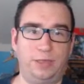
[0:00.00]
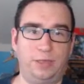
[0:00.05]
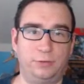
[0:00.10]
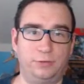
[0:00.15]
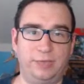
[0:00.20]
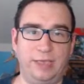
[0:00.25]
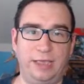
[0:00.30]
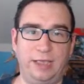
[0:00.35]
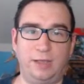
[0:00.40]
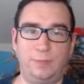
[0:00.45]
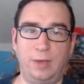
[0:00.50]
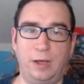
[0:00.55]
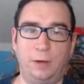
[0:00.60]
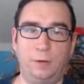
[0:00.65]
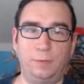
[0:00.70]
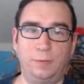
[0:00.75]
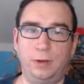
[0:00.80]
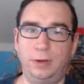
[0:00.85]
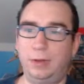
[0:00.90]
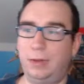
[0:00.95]
He'll take him
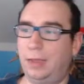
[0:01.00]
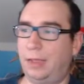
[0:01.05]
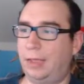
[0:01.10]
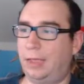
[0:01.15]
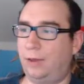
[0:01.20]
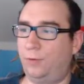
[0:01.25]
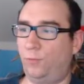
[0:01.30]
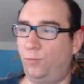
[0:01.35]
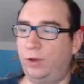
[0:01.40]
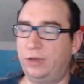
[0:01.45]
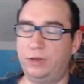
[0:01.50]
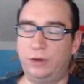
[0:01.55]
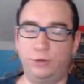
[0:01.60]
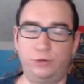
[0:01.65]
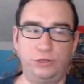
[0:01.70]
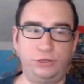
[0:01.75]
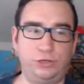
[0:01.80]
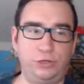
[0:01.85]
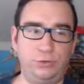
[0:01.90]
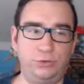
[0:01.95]
out. And when you're
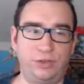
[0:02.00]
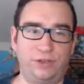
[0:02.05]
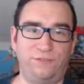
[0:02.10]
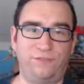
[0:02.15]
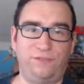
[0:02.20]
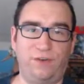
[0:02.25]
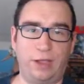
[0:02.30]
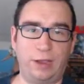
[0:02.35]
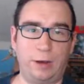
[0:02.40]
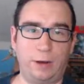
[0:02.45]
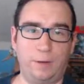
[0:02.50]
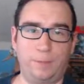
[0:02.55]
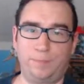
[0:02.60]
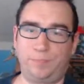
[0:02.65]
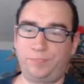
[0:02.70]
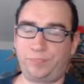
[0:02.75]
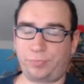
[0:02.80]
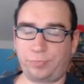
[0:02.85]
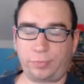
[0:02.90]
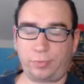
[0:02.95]
just using fire,
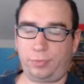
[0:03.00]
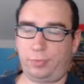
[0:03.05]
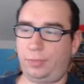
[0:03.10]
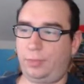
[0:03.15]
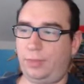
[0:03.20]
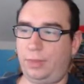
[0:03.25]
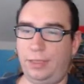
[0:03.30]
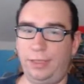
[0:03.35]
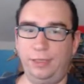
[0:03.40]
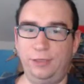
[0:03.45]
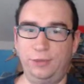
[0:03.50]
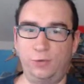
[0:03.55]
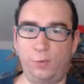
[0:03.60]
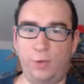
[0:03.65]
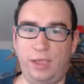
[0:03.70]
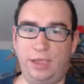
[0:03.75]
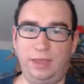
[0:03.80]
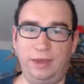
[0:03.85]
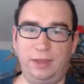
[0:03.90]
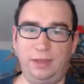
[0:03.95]
his
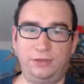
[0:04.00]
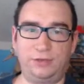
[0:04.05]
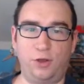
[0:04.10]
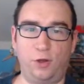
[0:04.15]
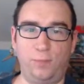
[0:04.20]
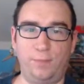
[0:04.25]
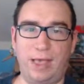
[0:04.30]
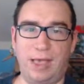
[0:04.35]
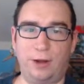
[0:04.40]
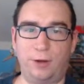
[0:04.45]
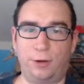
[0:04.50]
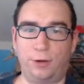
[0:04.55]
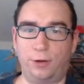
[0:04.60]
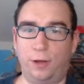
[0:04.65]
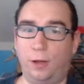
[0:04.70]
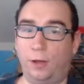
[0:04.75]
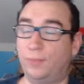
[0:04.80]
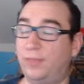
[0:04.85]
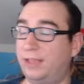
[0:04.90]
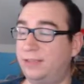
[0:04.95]
awakenings don't matter at
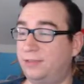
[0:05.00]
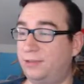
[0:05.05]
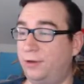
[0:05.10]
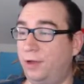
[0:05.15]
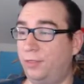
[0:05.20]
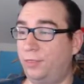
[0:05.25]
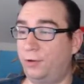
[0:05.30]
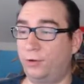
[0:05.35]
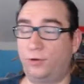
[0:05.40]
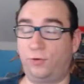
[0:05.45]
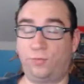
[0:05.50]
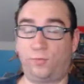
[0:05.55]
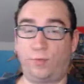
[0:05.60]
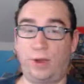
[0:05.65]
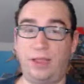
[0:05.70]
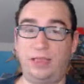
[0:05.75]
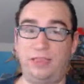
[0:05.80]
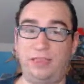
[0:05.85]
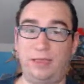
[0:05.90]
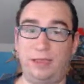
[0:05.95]
all. That's another
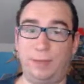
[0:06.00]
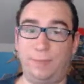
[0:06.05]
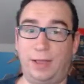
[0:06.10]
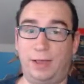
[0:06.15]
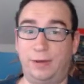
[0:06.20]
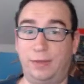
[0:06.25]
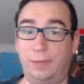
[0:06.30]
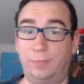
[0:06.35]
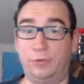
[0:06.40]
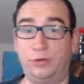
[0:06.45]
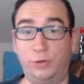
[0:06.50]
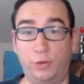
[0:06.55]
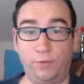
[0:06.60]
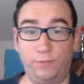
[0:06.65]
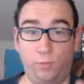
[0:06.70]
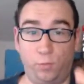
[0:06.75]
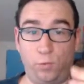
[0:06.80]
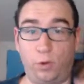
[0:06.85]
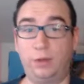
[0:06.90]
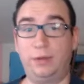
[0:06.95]
great thing about him. Do you
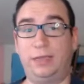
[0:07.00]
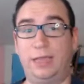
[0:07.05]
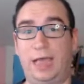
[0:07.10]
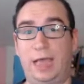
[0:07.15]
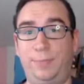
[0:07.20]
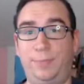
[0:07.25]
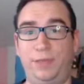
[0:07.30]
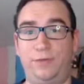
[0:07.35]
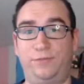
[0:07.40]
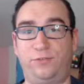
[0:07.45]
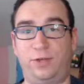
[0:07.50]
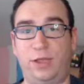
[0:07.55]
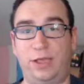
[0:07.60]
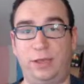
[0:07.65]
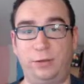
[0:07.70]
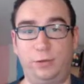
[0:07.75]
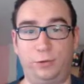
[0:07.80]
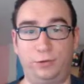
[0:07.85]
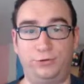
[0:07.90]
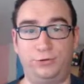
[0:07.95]
have 1 copy of
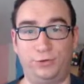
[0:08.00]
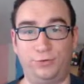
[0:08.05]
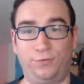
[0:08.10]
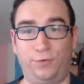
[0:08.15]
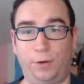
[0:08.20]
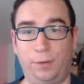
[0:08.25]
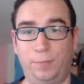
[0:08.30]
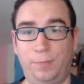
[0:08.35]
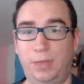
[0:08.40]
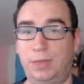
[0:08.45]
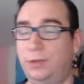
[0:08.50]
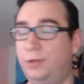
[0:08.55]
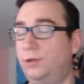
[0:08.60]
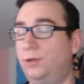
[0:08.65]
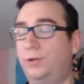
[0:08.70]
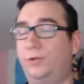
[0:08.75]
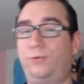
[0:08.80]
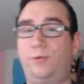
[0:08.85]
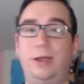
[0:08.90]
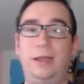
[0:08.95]
Dragonlord Trueform?
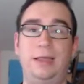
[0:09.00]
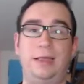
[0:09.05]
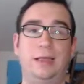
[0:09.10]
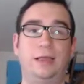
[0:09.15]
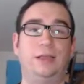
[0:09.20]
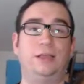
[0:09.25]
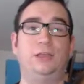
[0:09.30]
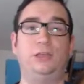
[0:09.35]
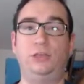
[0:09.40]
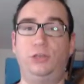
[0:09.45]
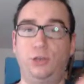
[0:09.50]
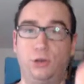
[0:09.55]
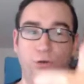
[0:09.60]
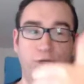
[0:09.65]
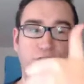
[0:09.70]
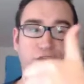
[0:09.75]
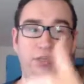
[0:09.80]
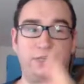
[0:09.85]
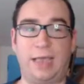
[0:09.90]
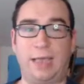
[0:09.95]
Great. You're
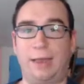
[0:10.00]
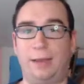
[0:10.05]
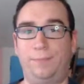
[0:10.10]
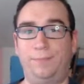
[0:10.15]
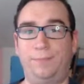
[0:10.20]
set.